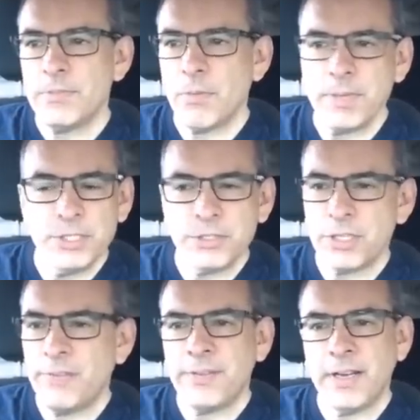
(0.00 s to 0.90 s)

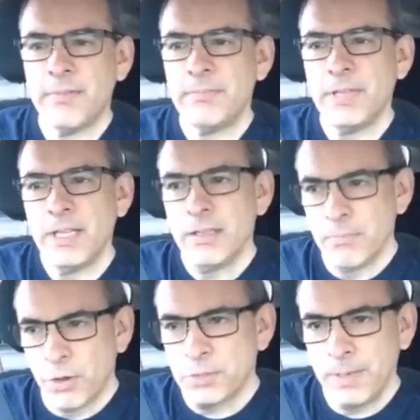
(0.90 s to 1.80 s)
Don't beat yourself
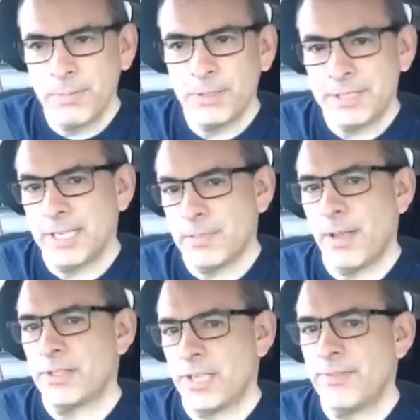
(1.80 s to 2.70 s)
up. Most
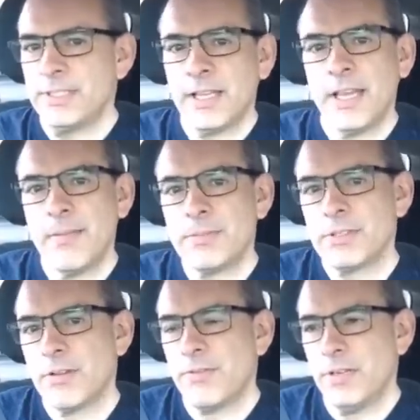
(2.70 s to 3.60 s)
people, it takes about
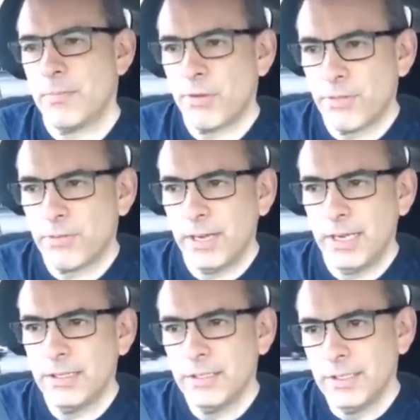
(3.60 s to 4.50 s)
7 times. So if
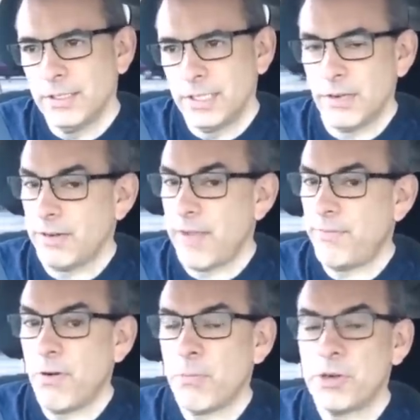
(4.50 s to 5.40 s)
you're number 3,
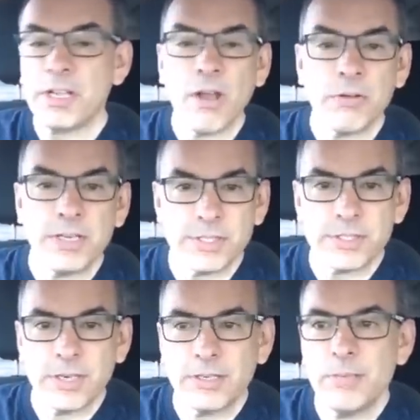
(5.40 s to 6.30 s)
you don't have 4
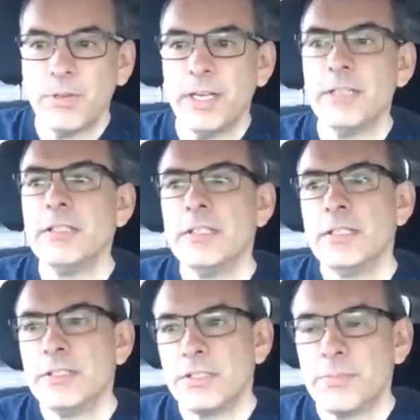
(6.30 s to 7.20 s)
more to go
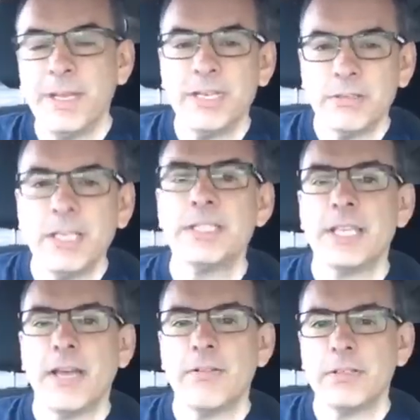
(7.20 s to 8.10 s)
necessarily, but
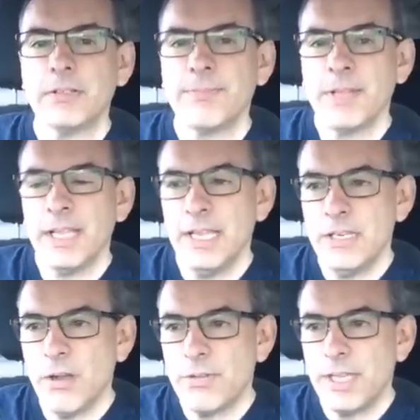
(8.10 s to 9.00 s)
just make your list out
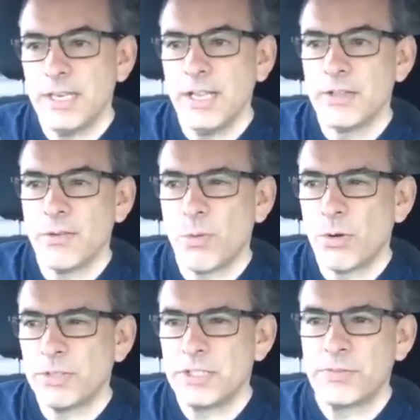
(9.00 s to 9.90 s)
and know
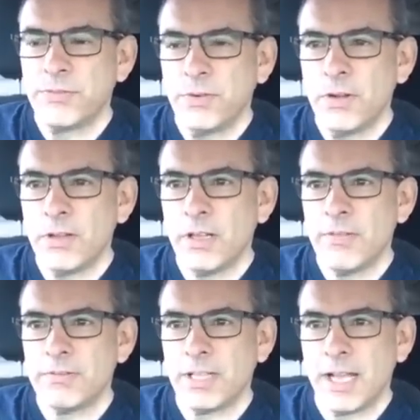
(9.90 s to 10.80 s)
that the world is
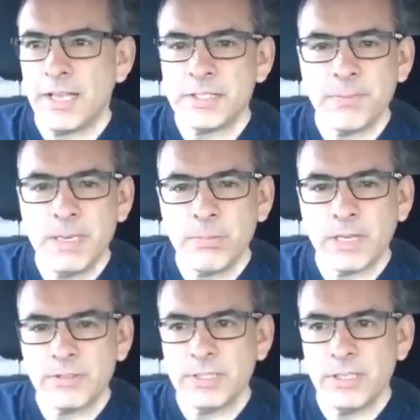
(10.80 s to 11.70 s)
full of
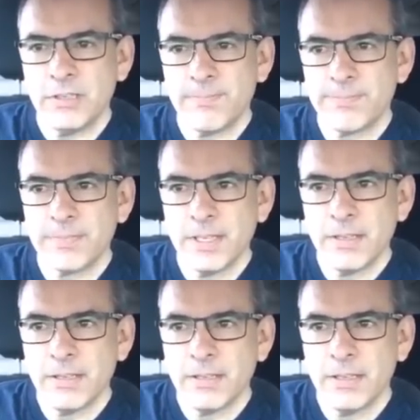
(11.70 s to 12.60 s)
lots of people out
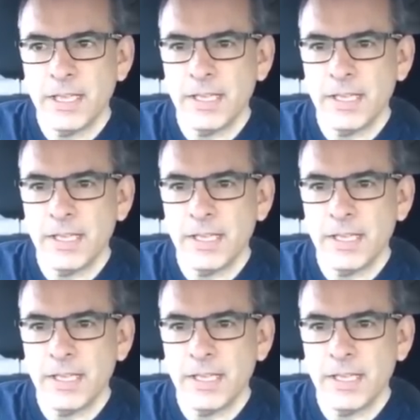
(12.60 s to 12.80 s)
there.